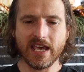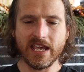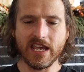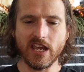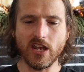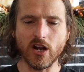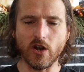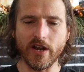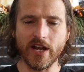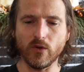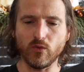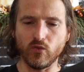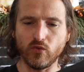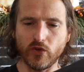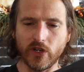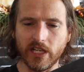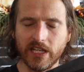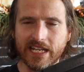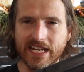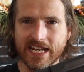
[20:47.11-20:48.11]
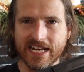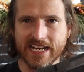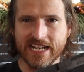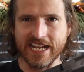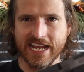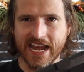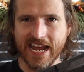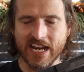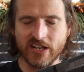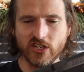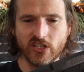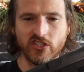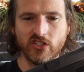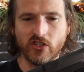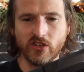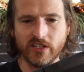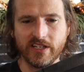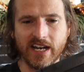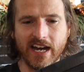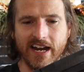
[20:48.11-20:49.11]
it really engages
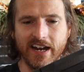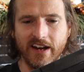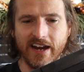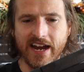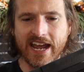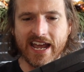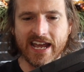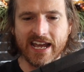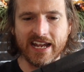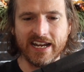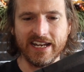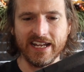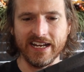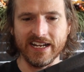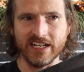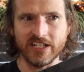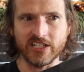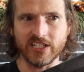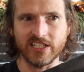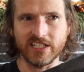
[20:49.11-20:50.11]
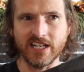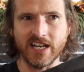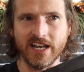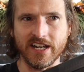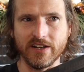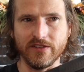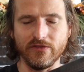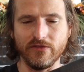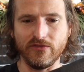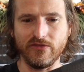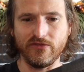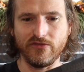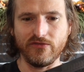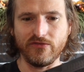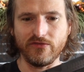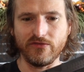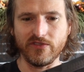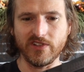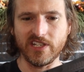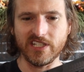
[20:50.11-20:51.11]
your entire hand, and it's just kind
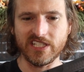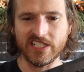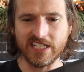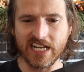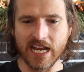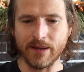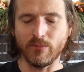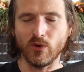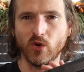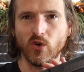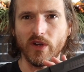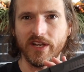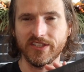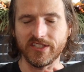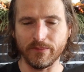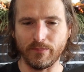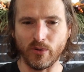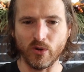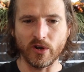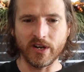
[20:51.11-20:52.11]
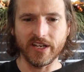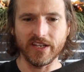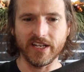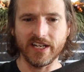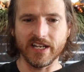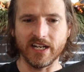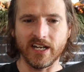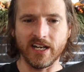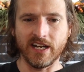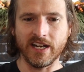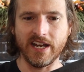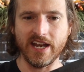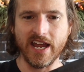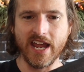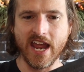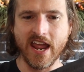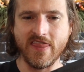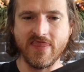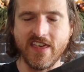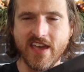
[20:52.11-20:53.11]
of stable and supporting the gun,
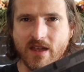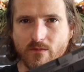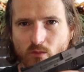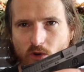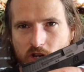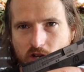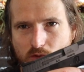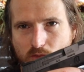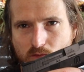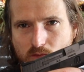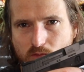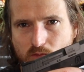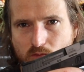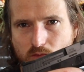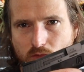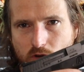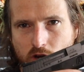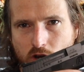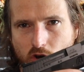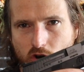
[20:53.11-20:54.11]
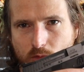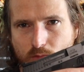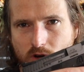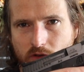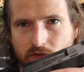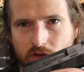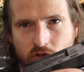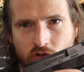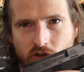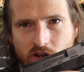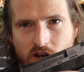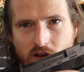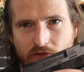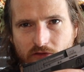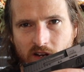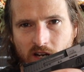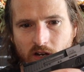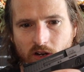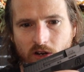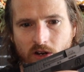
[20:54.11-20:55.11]
and then when you go to move your trigger
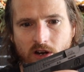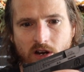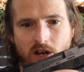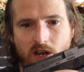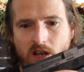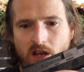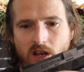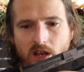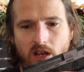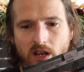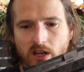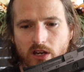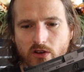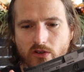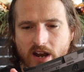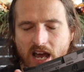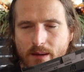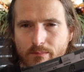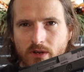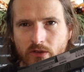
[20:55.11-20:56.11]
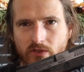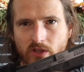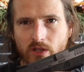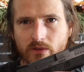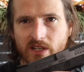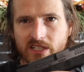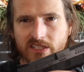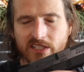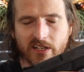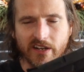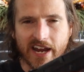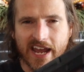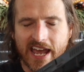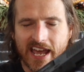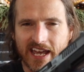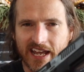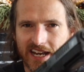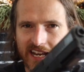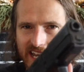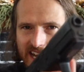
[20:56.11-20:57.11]
finger, you're not moving the rest of your
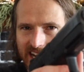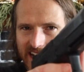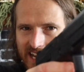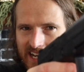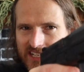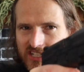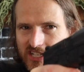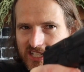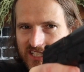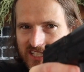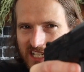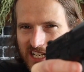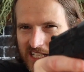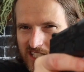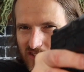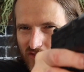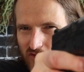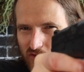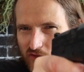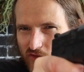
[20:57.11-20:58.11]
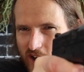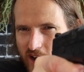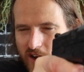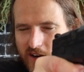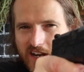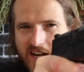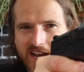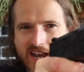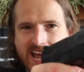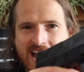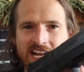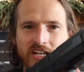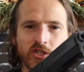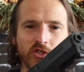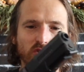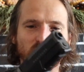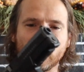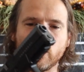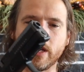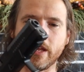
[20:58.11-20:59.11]
hand, and it's very
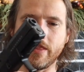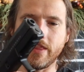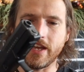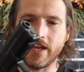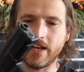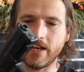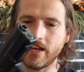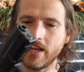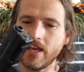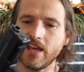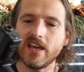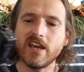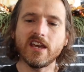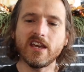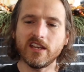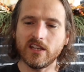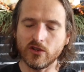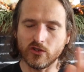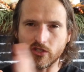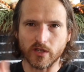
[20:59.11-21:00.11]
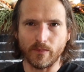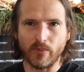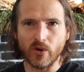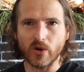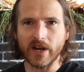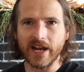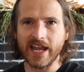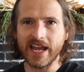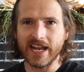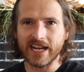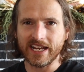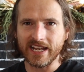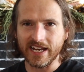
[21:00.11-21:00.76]
natural. And then your support hand